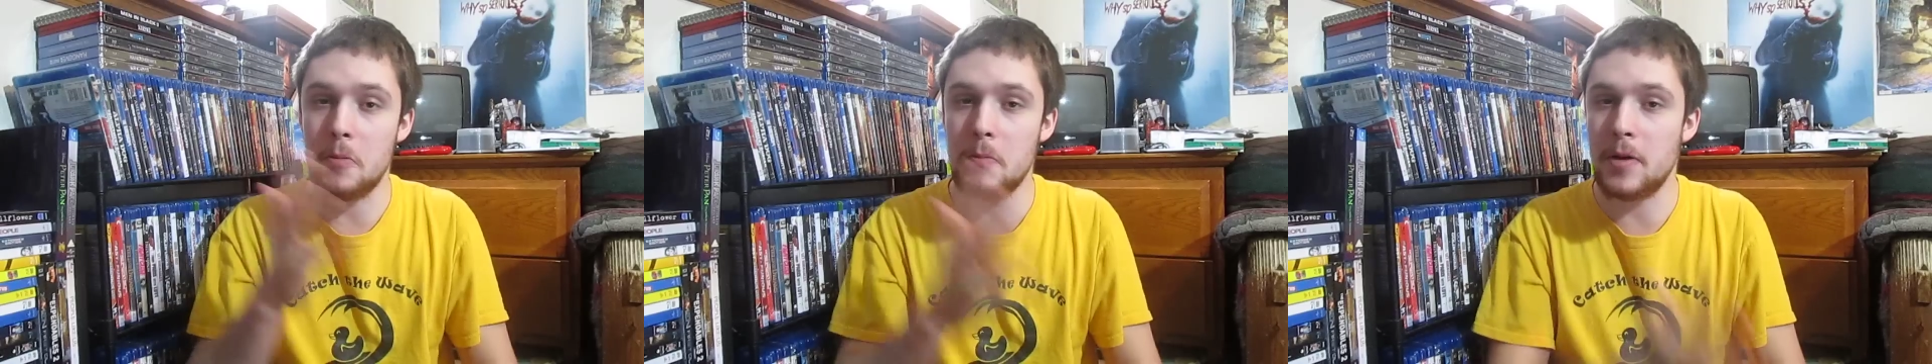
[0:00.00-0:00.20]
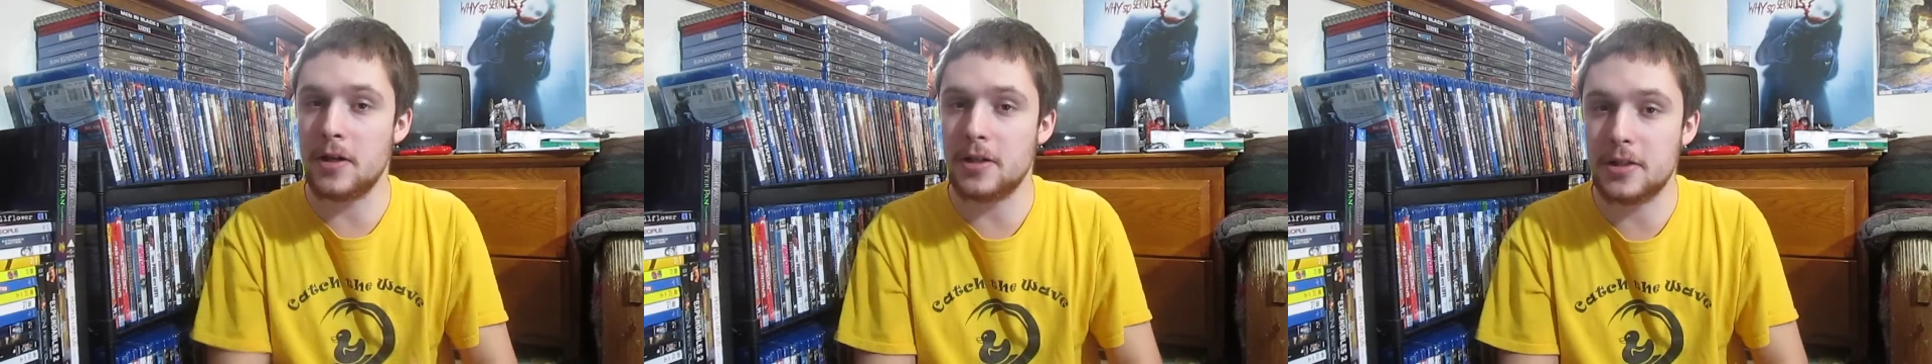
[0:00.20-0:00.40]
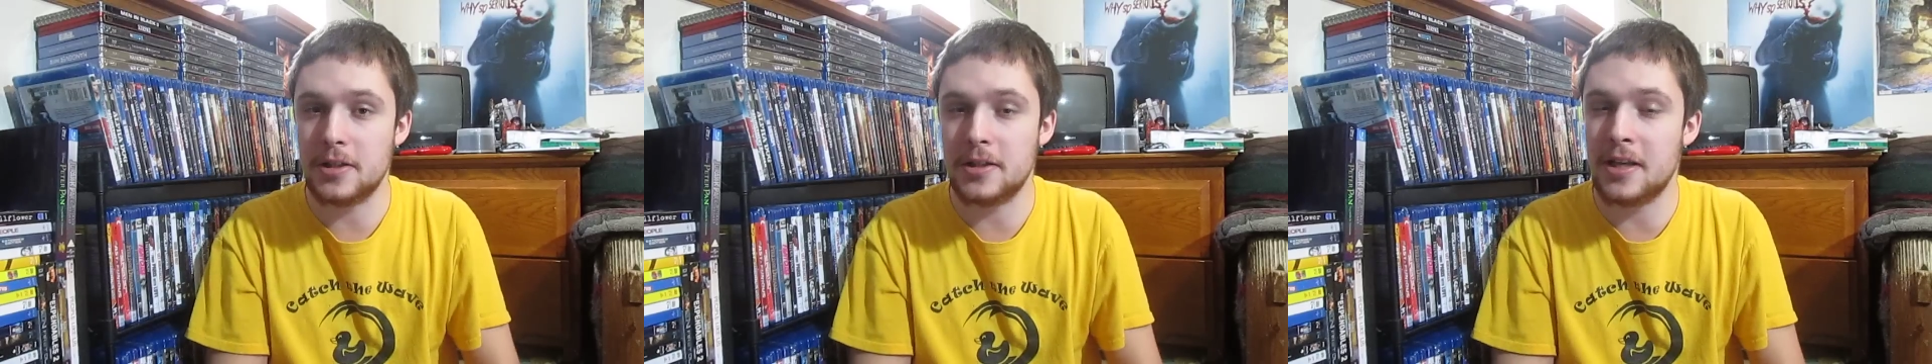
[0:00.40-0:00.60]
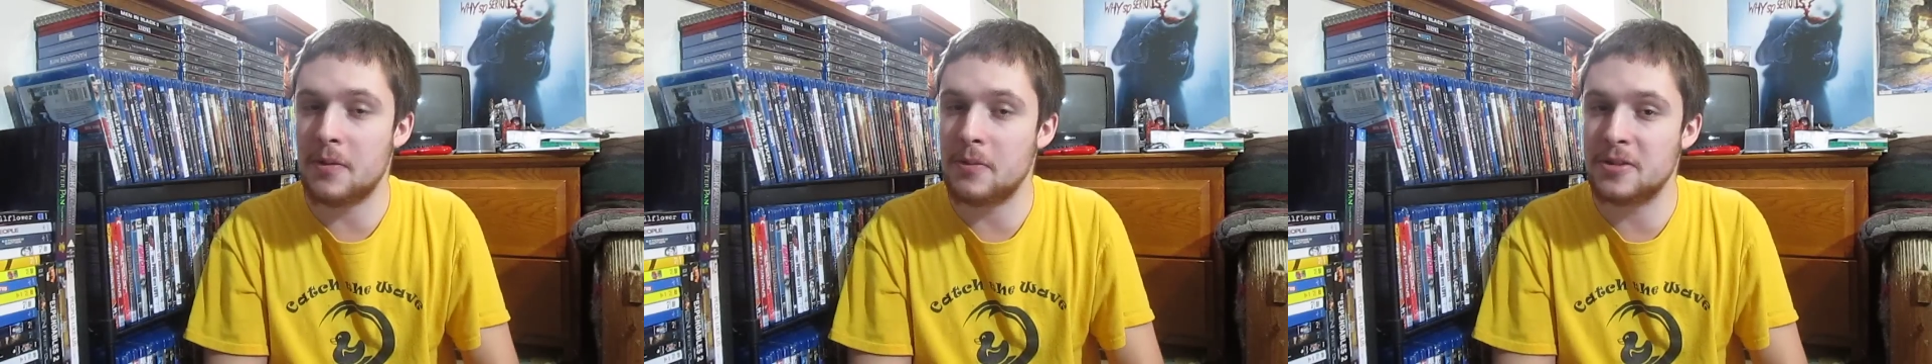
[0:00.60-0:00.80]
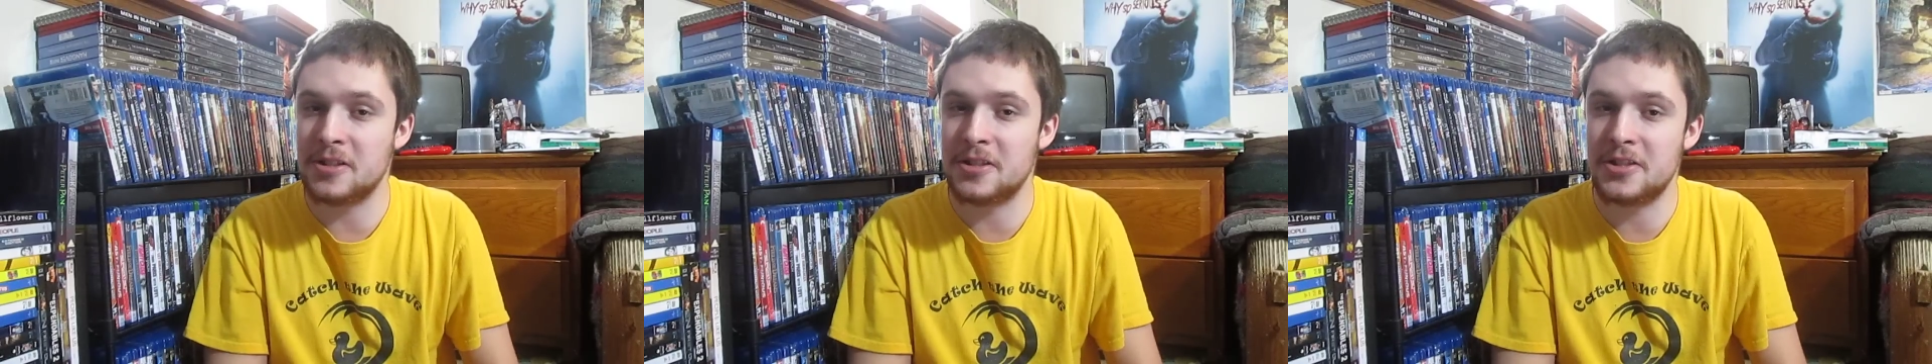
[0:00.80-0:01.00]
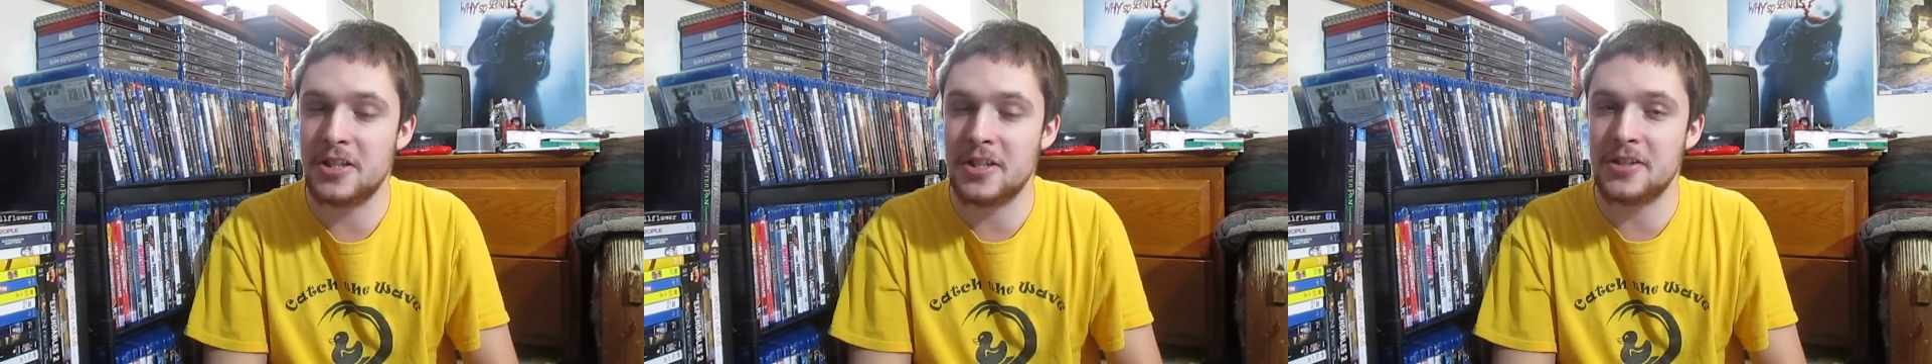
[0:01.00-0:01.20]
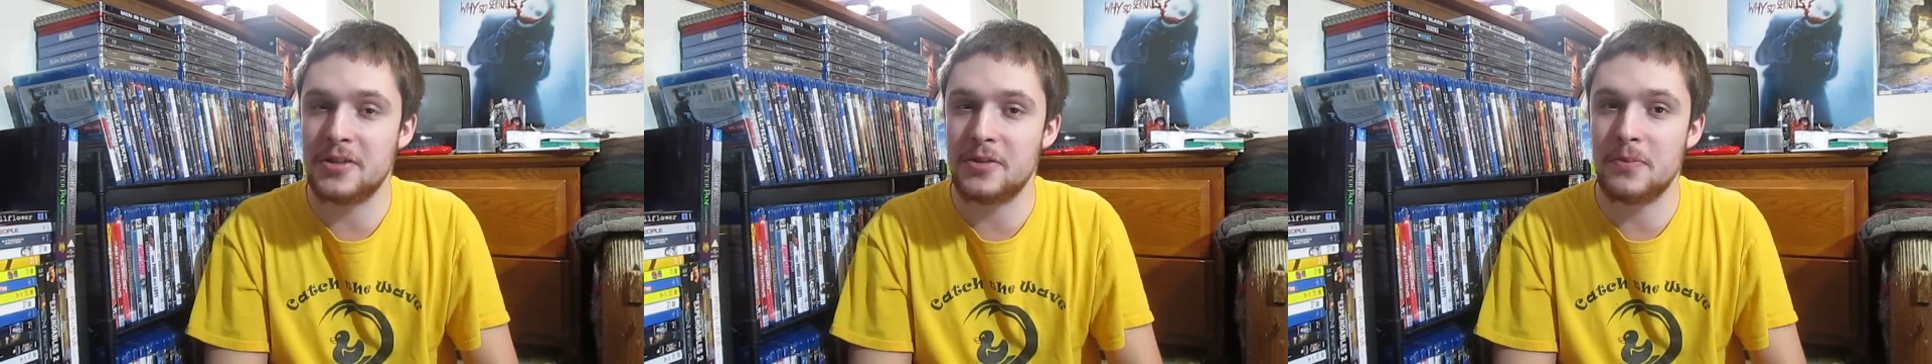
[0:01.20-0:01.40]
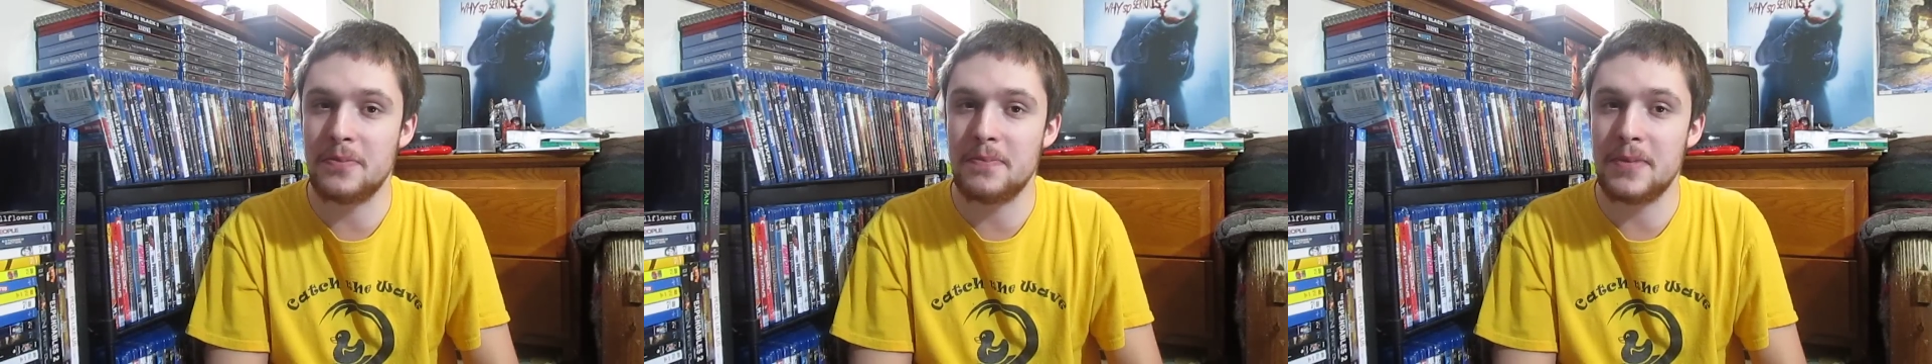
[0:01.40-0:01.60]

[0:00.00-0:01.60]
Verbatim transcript: much because I was just